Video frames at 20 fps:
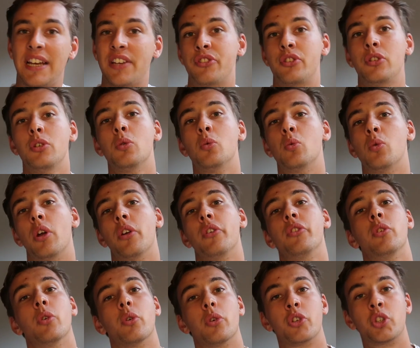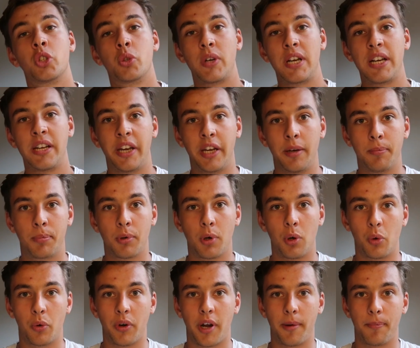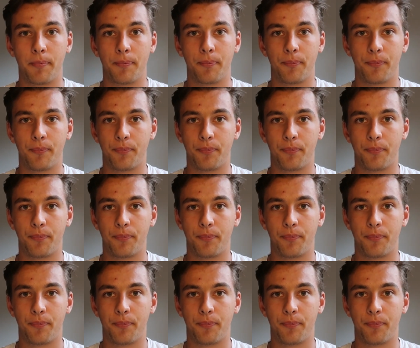as you run your training program.